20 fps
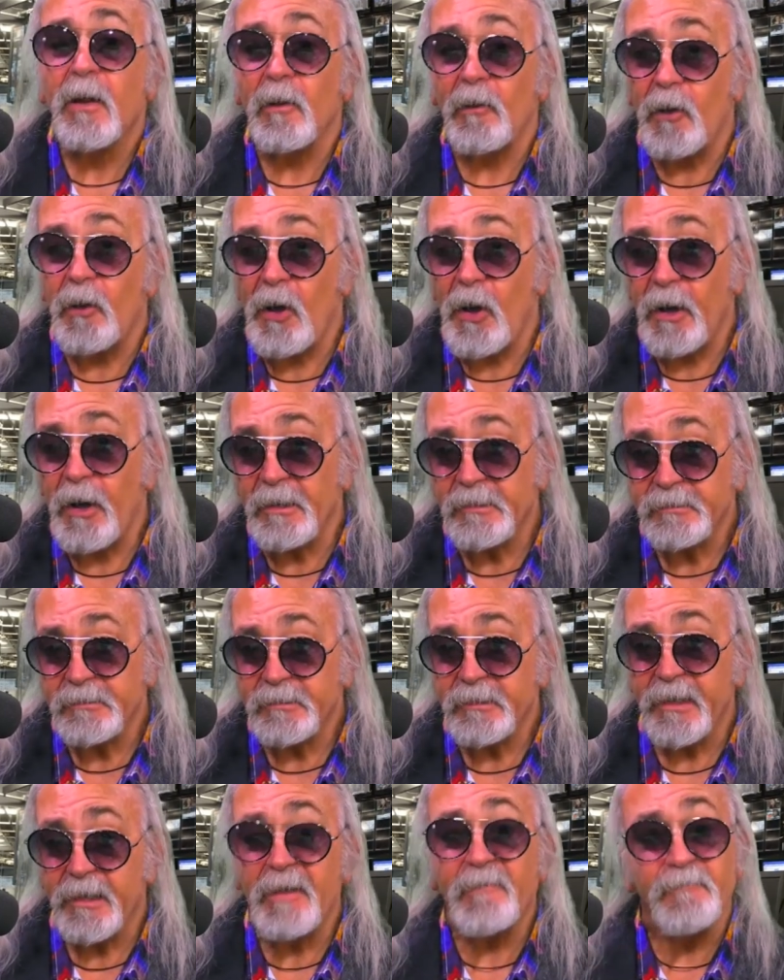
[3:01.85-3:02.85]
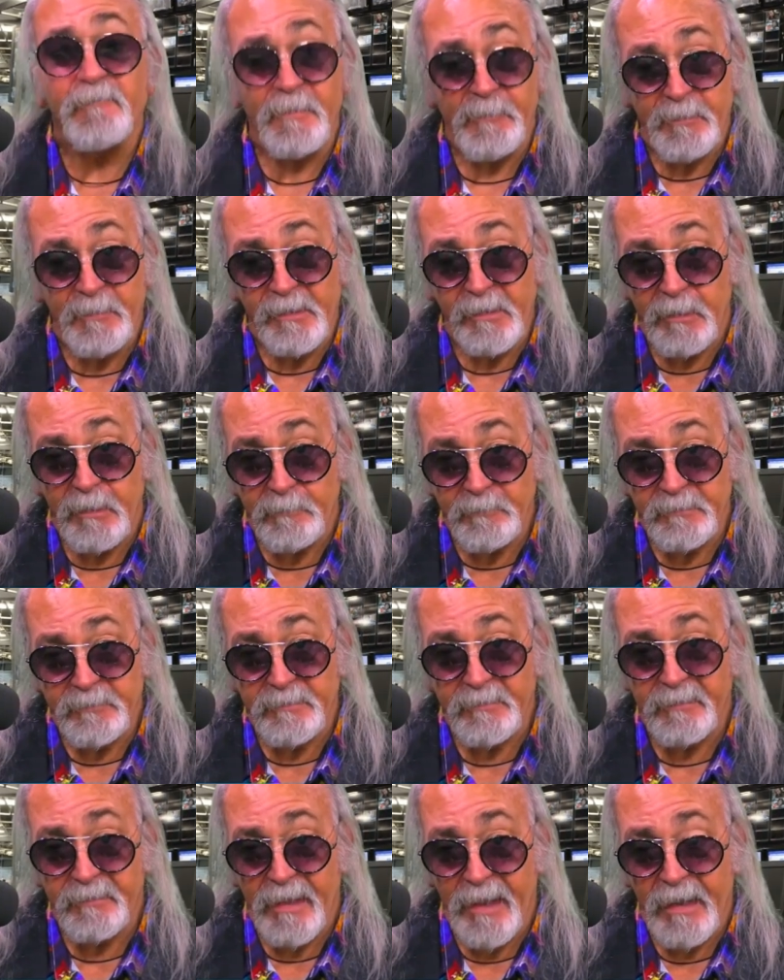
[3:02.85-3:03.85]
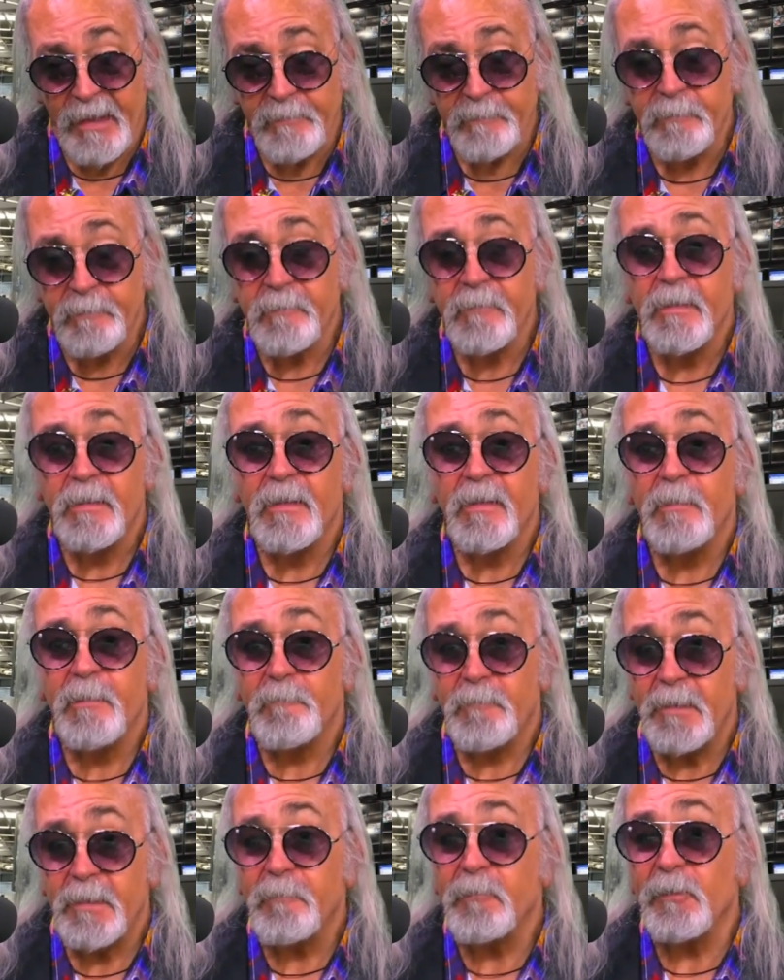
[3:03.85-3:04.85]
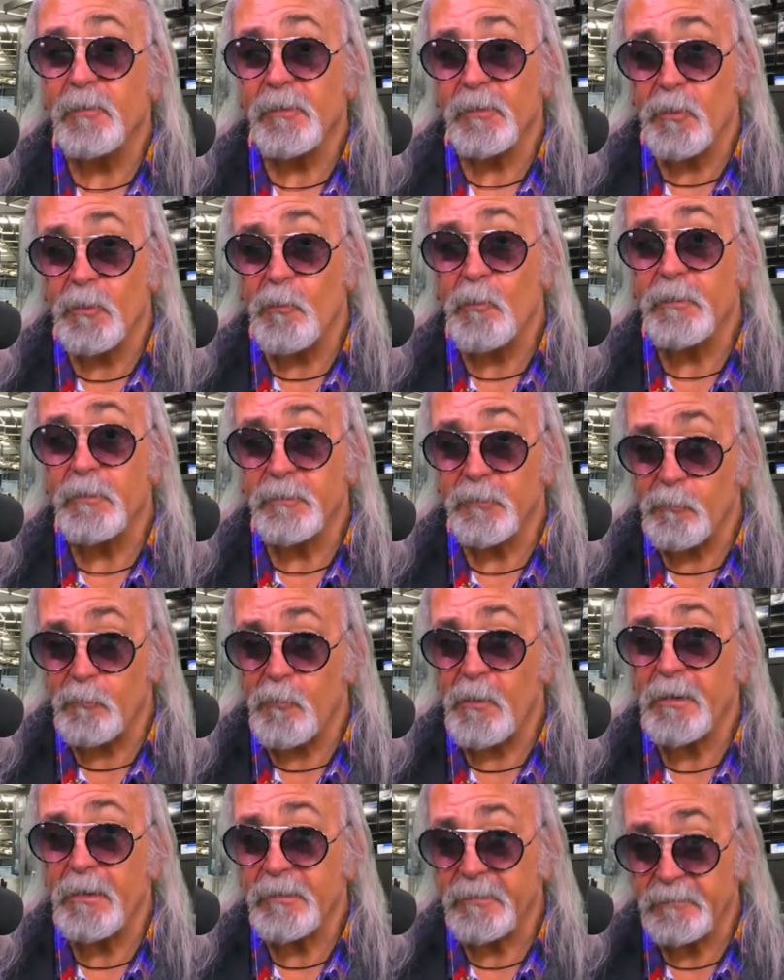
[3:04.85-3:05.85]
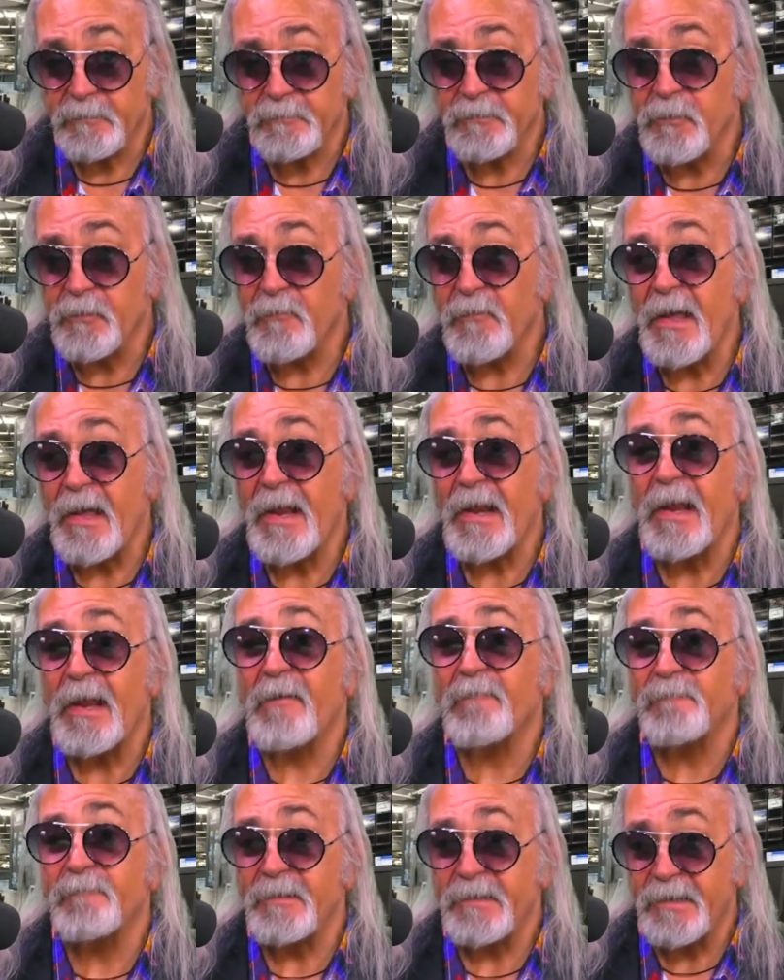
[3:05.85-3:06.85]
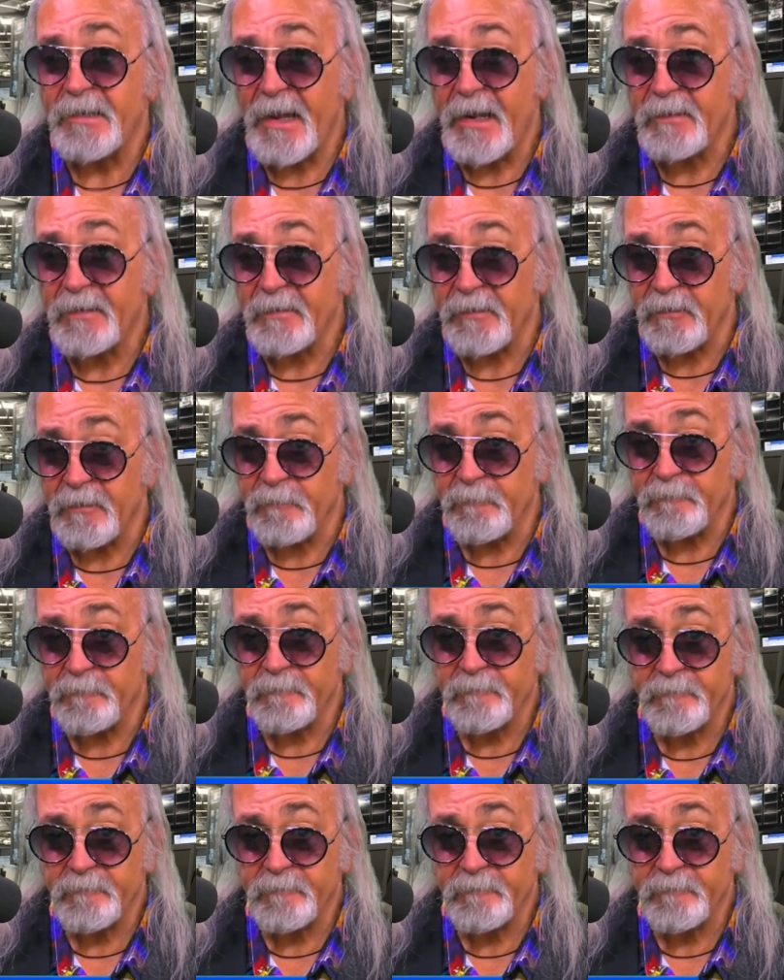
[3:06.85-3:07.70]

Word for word: laws, if he becomes that, people are going to want to do that every day to him.